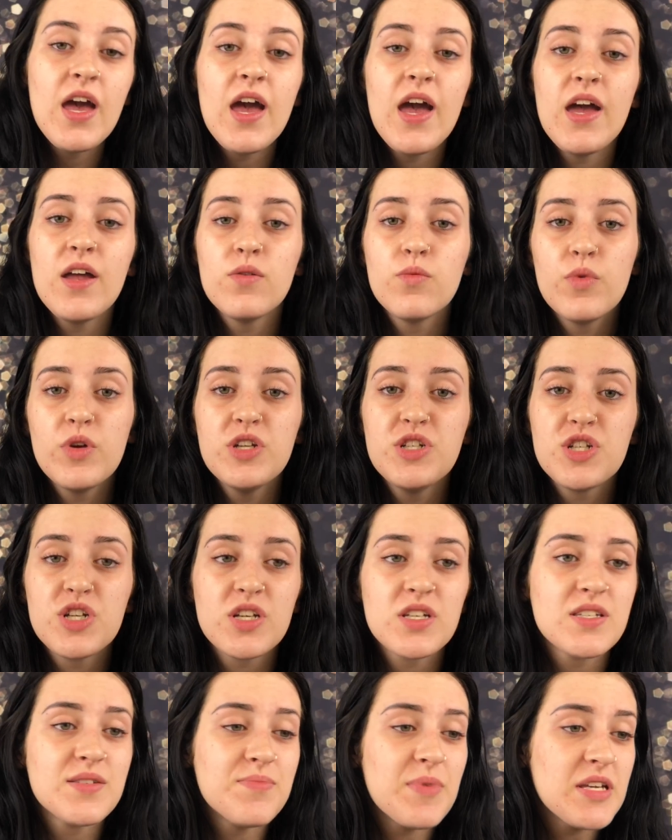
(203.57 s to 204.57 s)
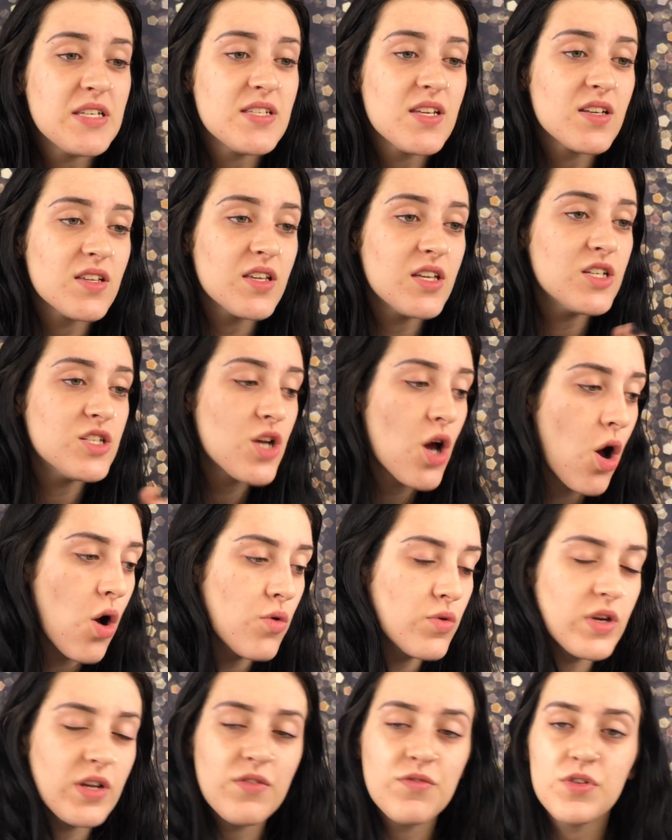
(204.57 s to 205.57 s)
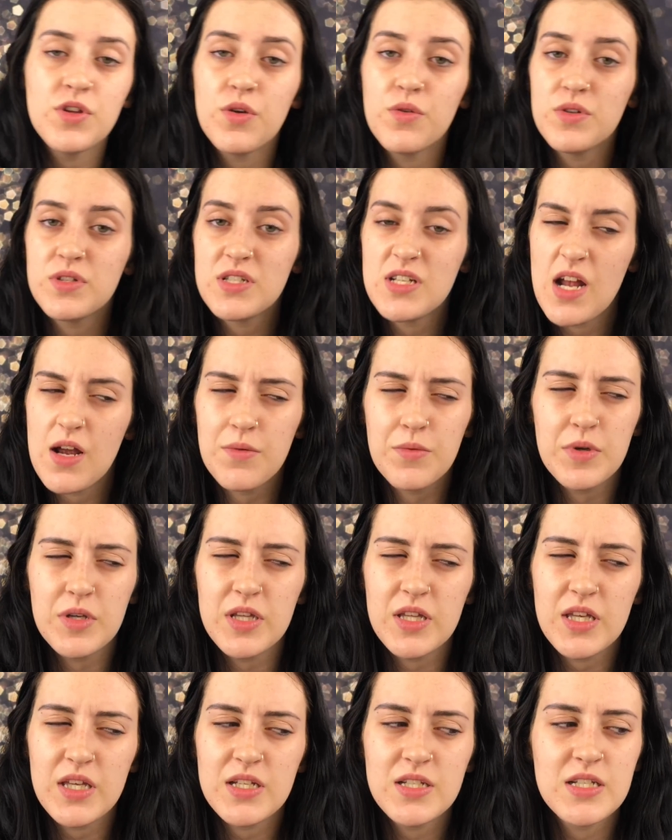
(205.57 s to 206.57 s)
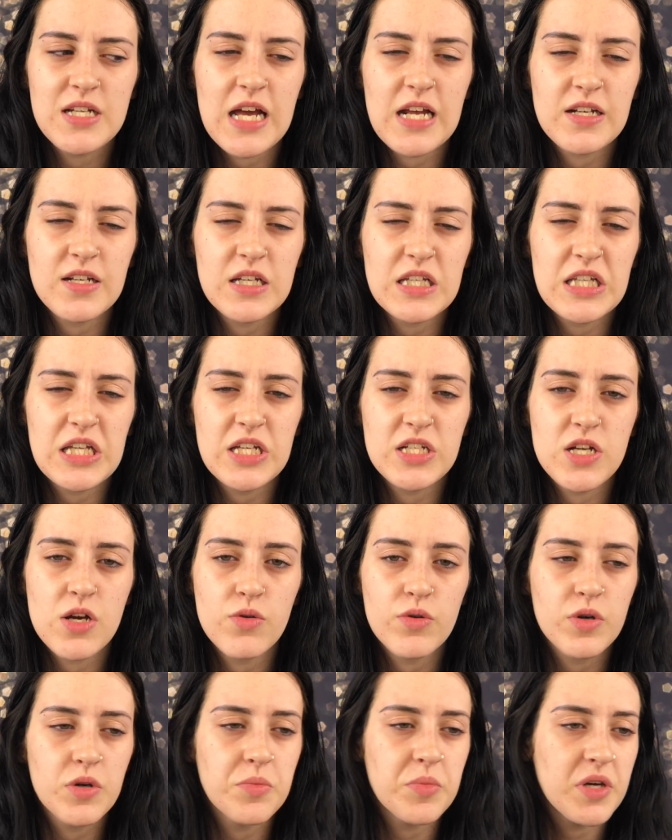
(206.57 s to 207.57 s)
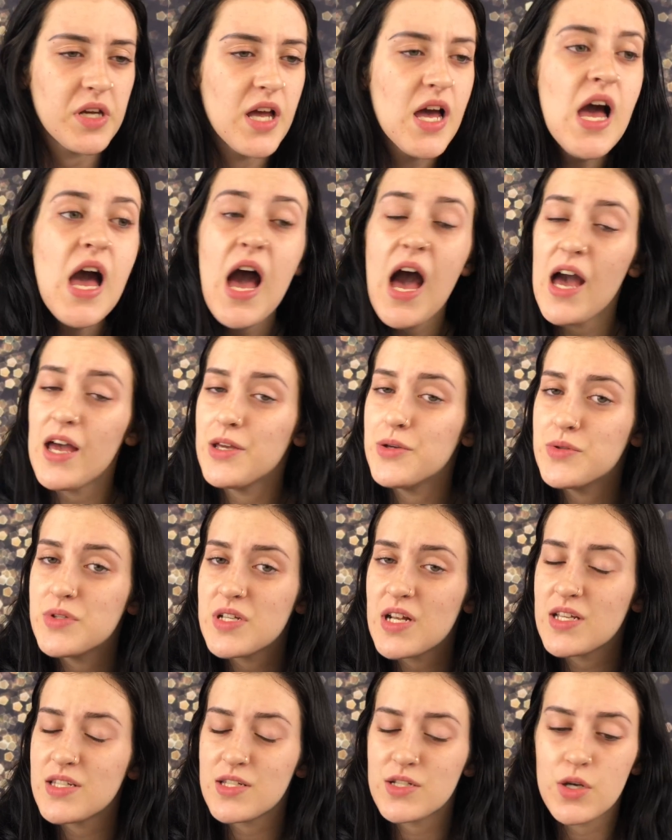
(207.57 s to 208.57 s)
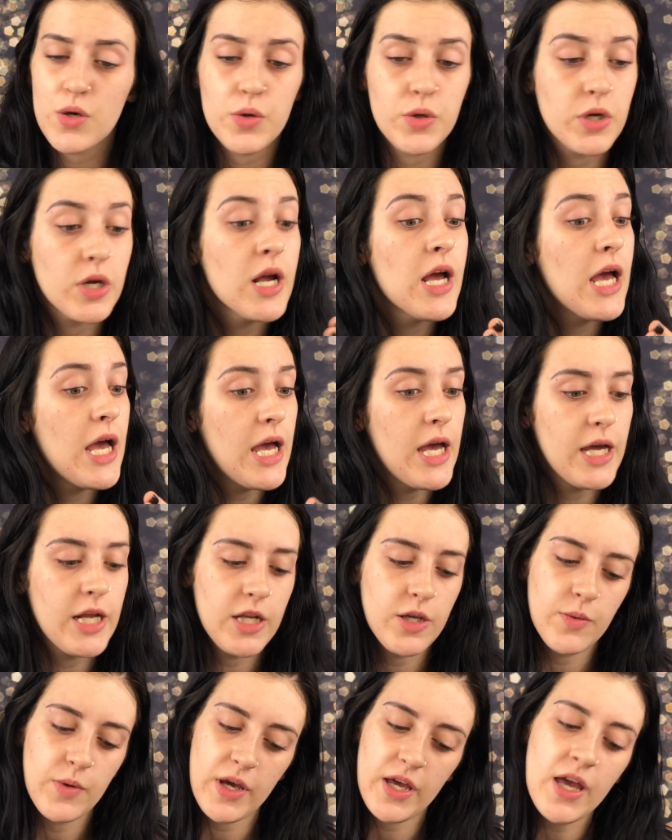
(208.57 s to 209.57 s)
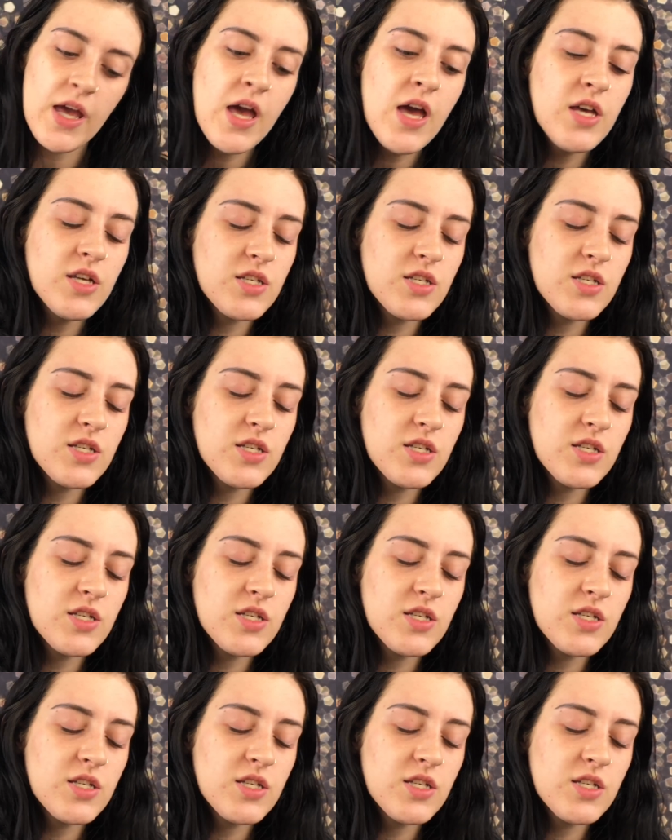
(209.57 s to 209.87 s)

And we just basically toned, even though it's not really technically a toner, but I use it as a toner anyway.